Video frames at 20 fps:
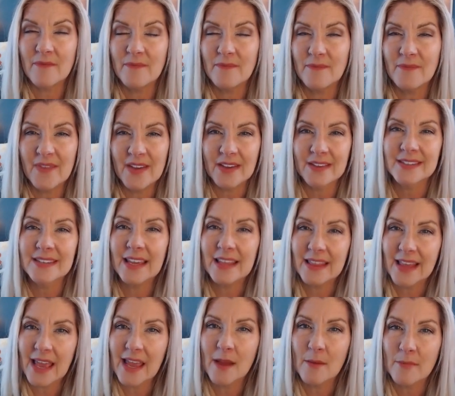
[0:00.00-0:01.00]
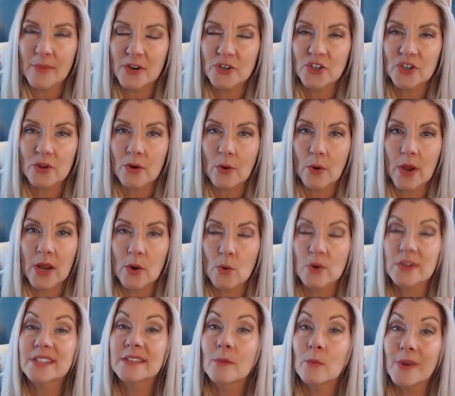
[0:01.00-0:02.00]
feels like they can push through it,
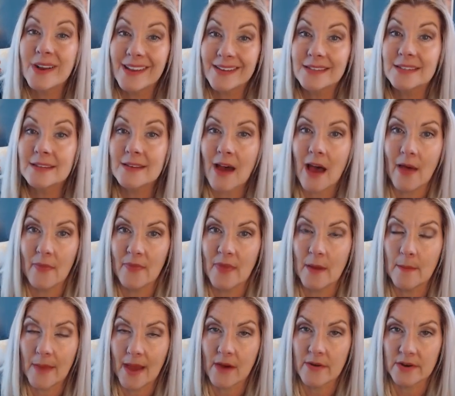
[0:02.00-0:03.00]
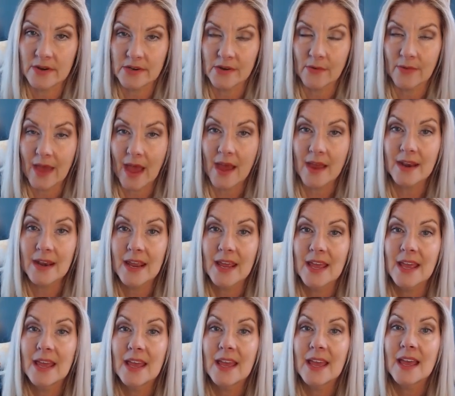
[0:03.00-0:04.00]
or someone has taught them how to do that,
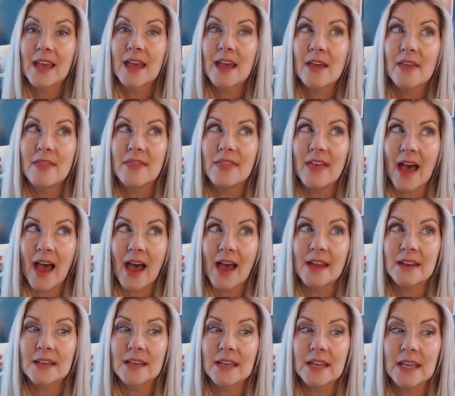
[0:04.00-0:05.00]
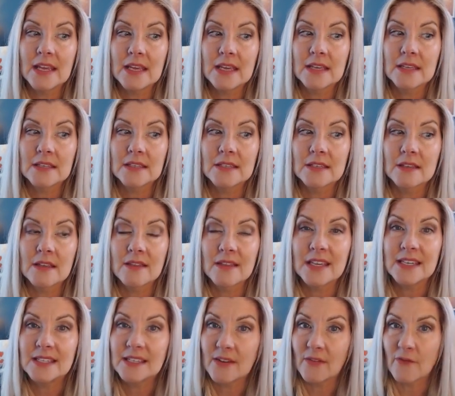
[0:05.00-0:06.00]
that is
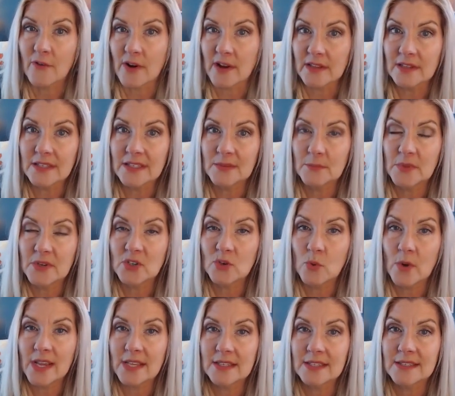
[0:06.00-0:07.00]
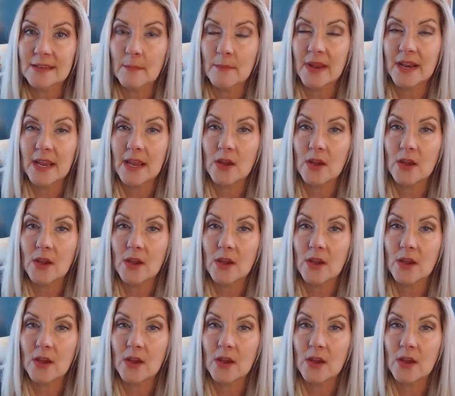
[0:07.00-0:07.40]
the difference between somebody